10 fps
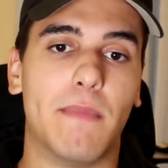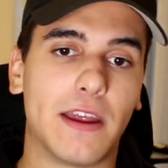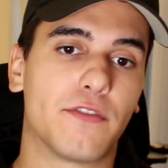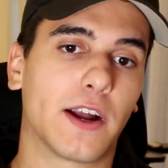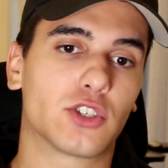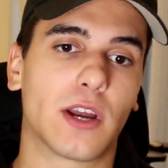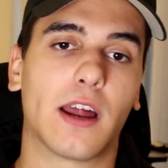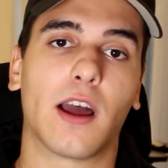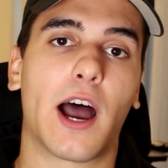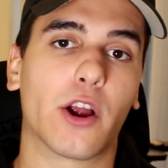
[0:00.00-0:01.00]
manufactured
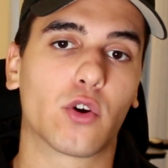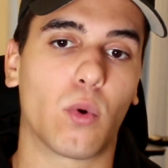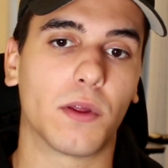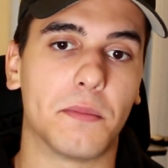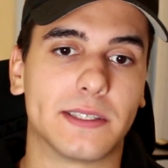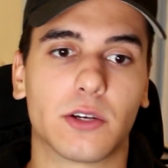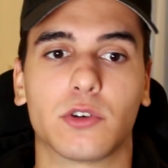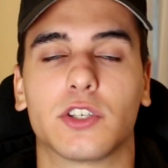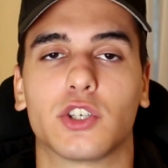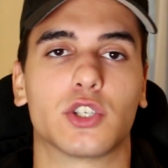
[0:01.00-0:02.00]
out of higher quality
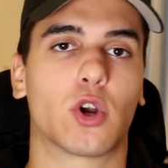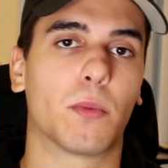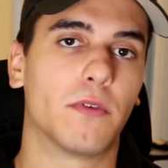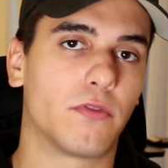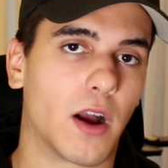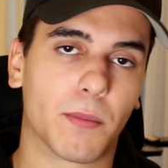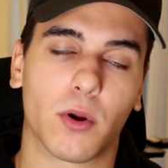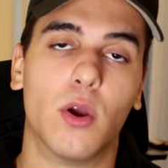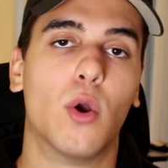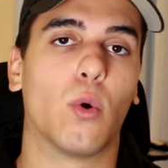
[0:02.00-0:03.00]
materials such as carbon
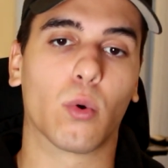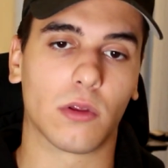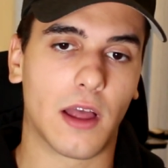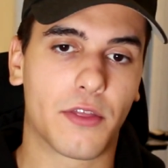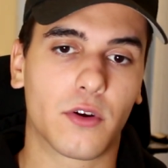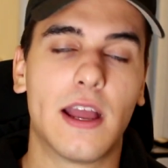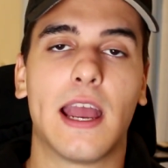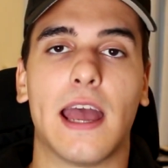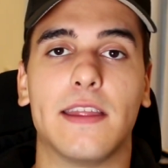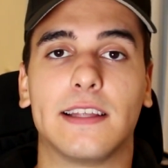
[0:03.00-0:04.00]
fiber or leather,
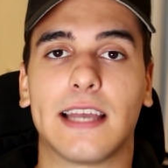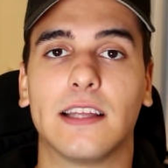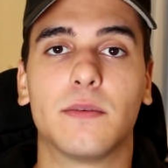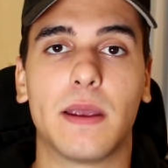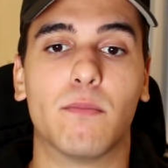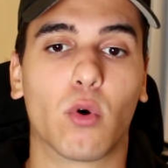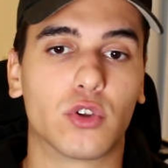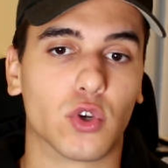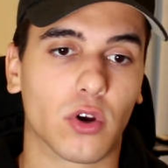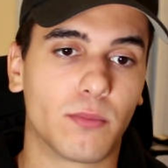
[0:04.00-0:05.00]
and they tend to be more
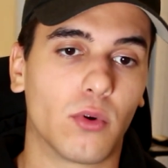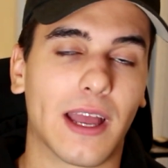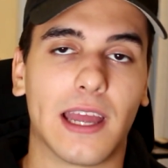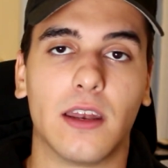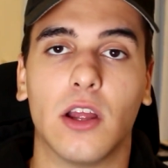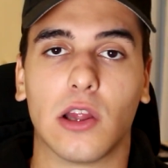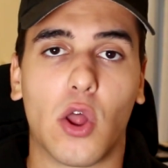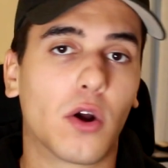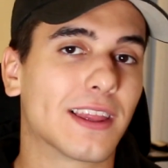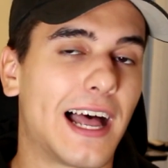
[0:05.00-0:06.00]
durable and
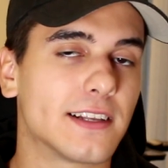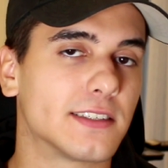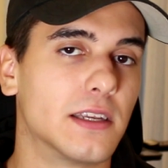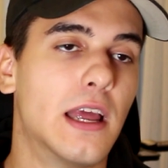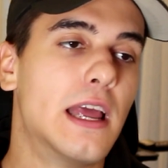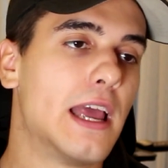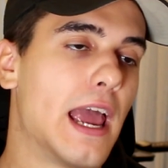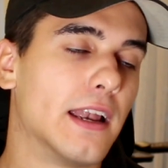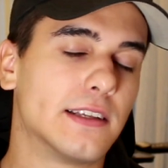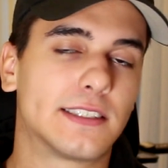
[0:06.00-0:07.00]
long lasting.
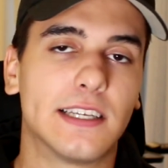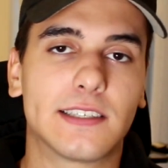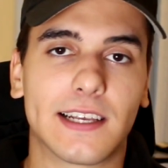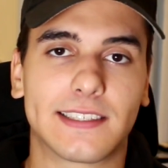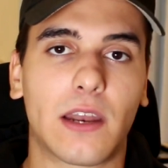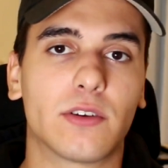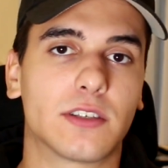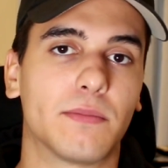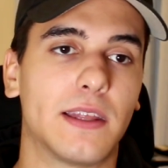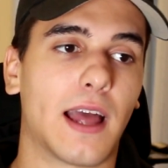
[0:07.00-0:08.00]
And since a saddle is
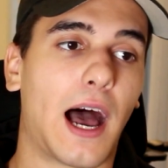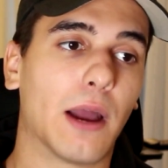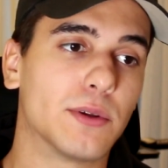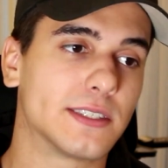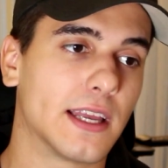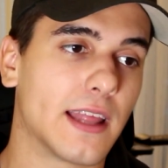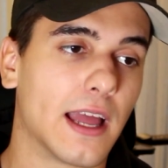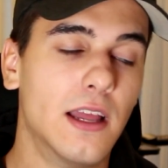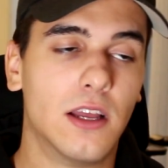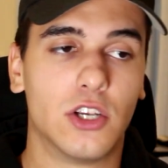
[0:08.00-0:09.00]
something that I would say
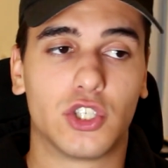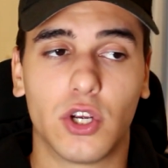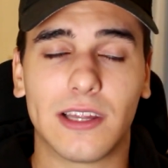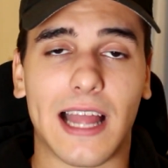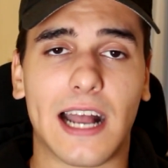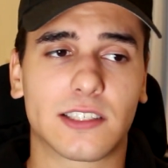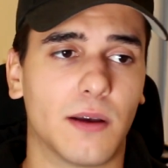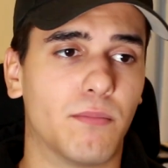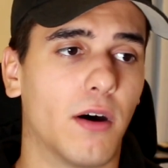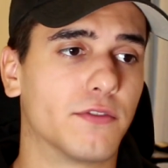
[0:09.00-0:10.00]
that should last
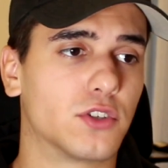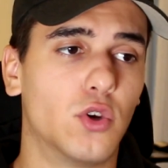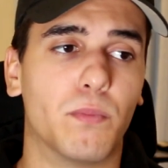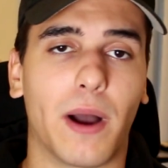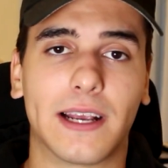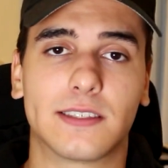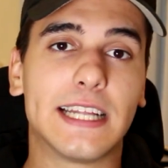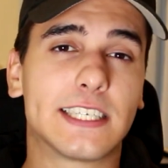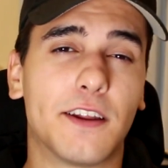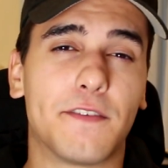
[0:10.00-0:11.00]
above 2 bikes,
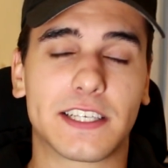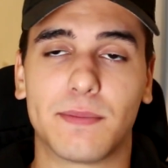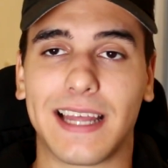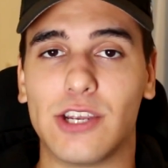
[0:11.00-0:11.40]
it's an investment